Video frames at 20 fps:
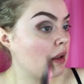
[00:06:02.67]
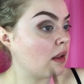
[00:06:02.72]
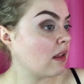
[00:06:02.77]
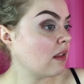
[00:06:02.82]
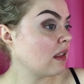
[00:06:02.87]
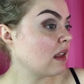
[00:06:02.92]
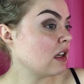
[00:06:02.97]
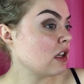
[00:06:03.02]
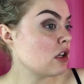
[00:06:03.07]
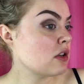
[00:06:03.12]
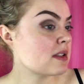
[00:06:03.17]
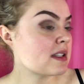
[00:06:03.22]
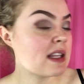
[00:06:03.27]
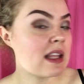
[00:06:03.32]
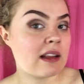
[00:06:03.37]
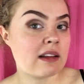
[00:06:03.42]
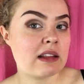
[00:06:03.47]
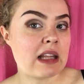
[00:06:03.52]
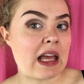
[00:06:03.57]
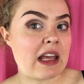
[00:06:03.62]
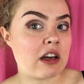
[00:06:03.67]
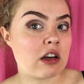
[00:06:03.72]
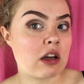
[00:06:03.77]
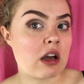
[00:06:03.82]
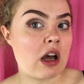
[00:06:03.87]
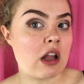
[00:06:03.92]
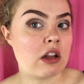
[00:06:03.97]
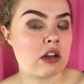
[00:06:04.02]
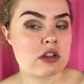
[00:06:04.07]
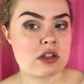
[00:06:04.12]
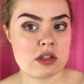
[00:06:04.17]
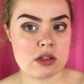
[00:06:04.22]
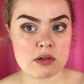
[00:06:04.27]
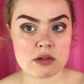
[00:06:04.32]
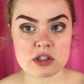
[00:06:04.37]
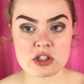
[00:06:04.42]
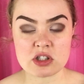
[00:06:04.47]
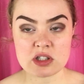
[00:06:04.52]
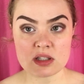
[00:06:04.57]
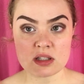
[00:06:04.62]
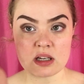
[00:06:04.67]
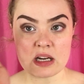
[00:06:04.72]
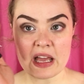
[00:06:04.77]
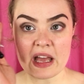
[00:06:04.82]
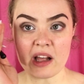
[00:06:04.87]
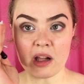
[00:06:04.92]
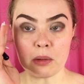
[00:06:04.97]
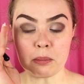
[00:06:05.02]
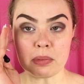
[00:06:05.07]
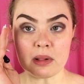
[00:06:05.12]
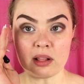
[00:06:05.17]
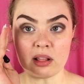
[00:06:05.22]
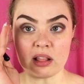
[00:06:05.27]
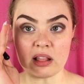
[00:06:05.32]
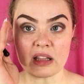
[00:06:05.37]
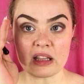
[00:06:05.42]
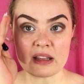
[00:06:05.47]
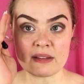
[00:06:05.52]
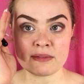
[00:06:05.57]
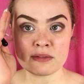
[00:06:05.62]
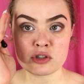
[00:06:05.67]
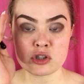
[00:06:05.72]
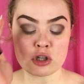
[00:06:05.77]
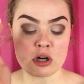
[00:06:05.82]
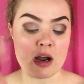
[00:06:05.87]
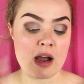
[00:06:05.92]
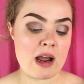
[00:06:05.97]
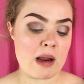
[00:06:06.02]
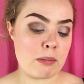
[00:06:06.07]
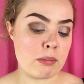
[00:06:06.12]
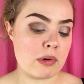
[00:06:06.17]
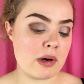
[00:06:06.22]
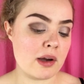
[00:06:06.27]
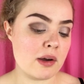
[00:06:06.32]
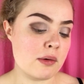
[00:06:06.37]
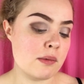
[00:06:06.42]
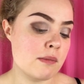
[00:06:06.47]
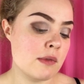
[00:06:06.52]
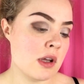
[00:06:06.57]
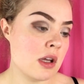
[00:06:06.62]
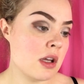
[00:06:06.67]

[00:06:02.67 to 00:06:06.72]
and then using that lighter color, too, is just going to help lift your eyebrow.